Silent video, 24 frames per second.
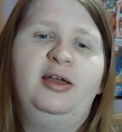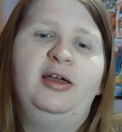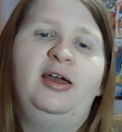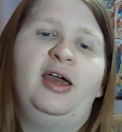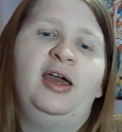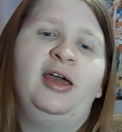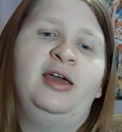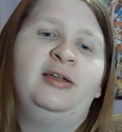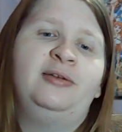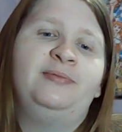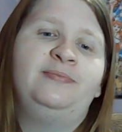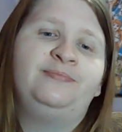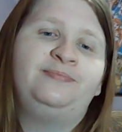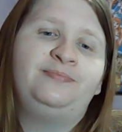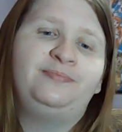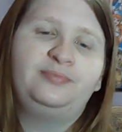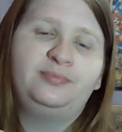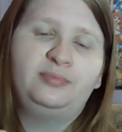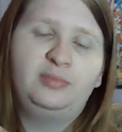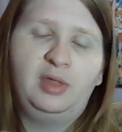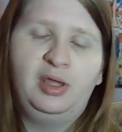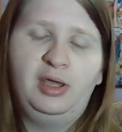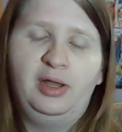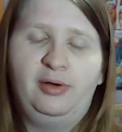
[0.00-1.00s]
And,
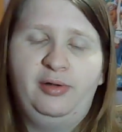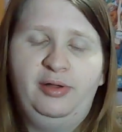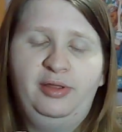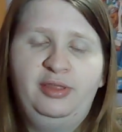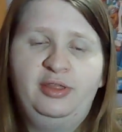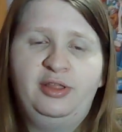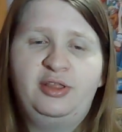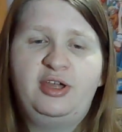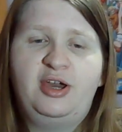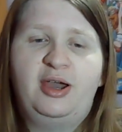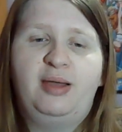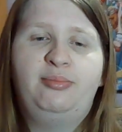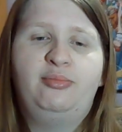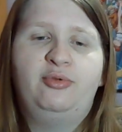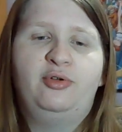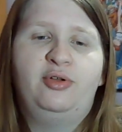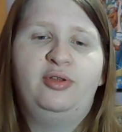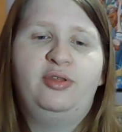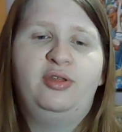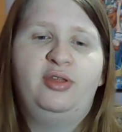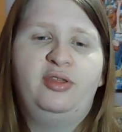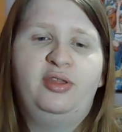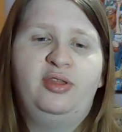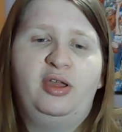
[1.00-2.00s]
you know, in the chapter
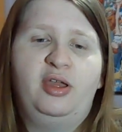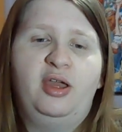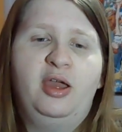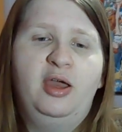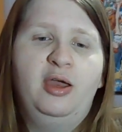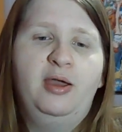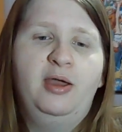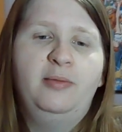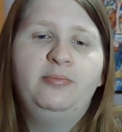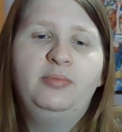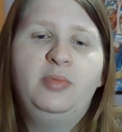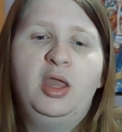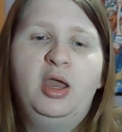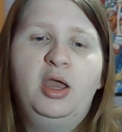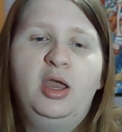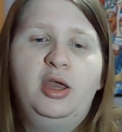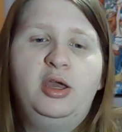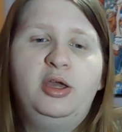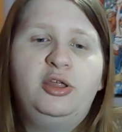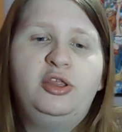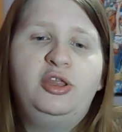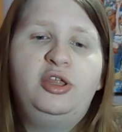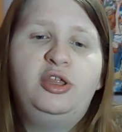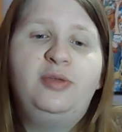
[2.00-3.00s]
it says, like,
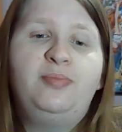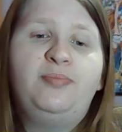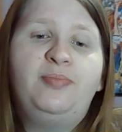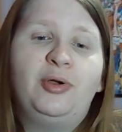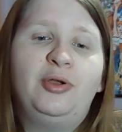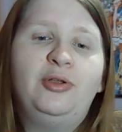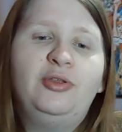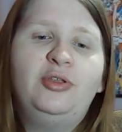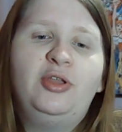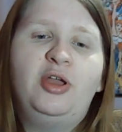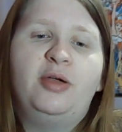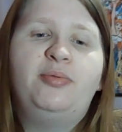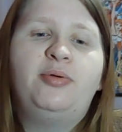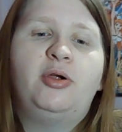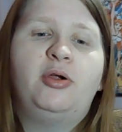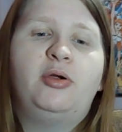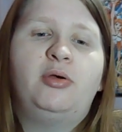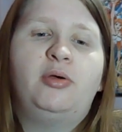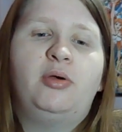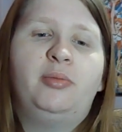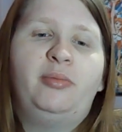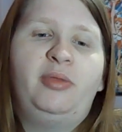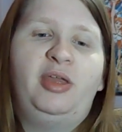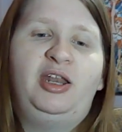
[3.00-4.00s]
she burned up
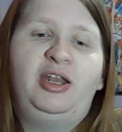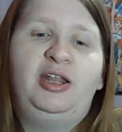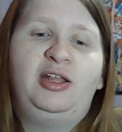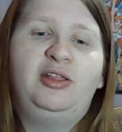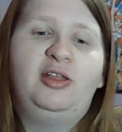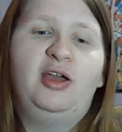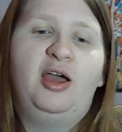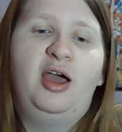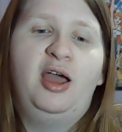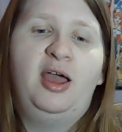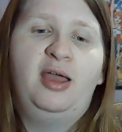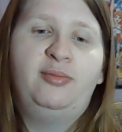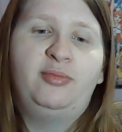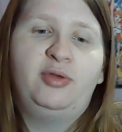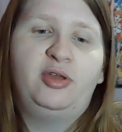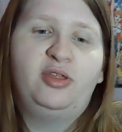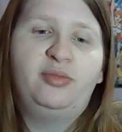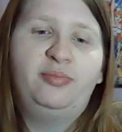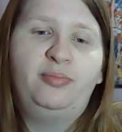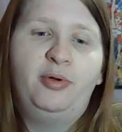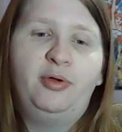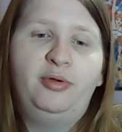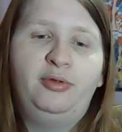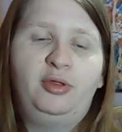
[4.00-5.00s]
her remaining time
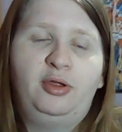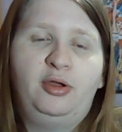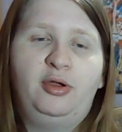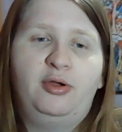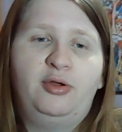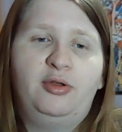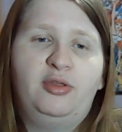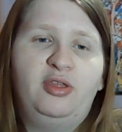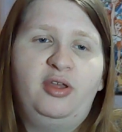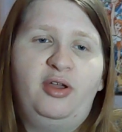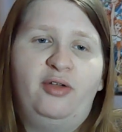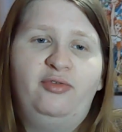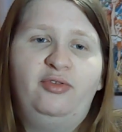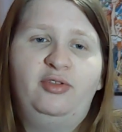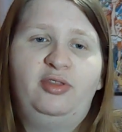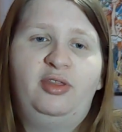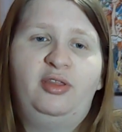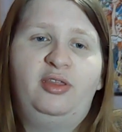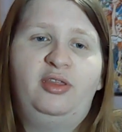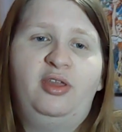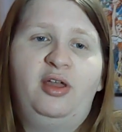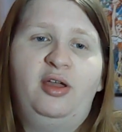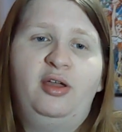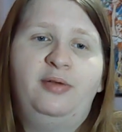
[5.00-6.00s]
exposing herself to the
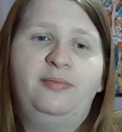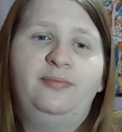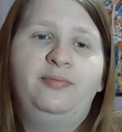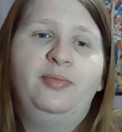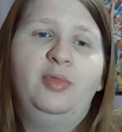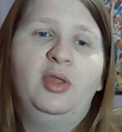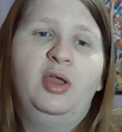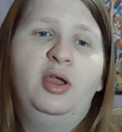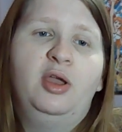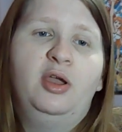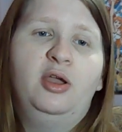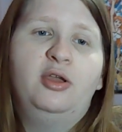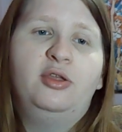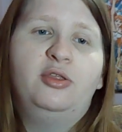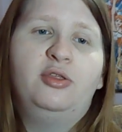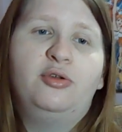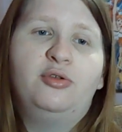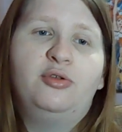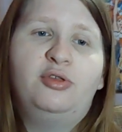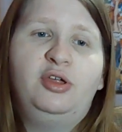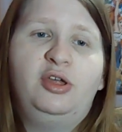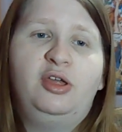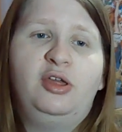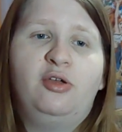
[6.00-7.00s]
sun so
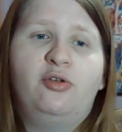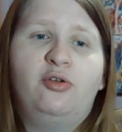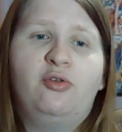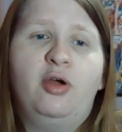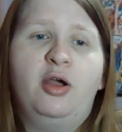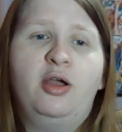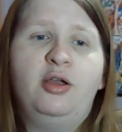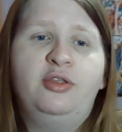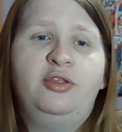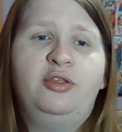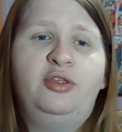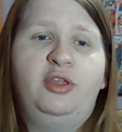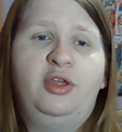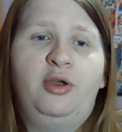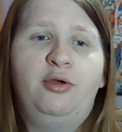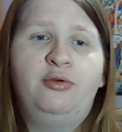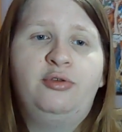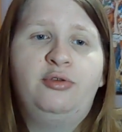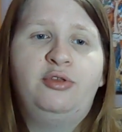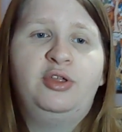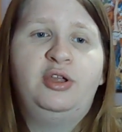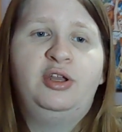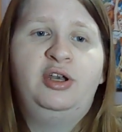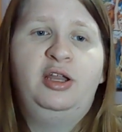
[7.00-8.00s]
she could cross the
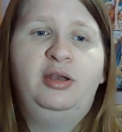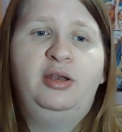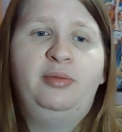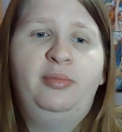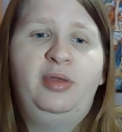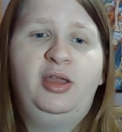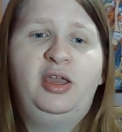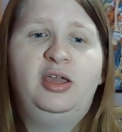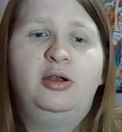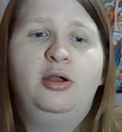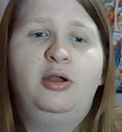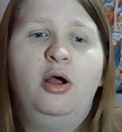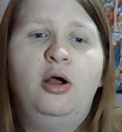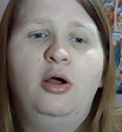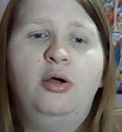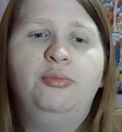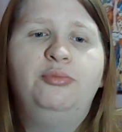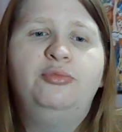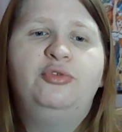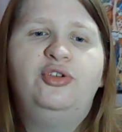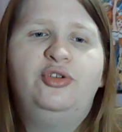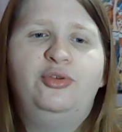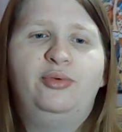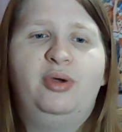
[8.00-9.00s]
ocean and make it
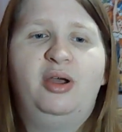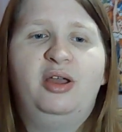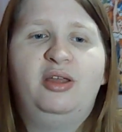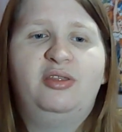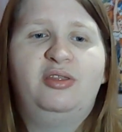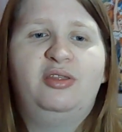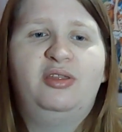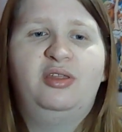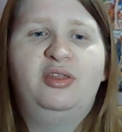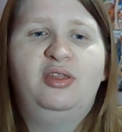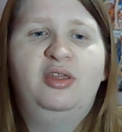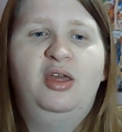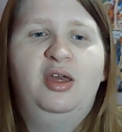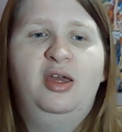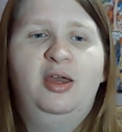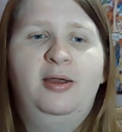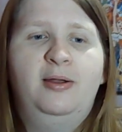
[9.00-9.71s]
home to us.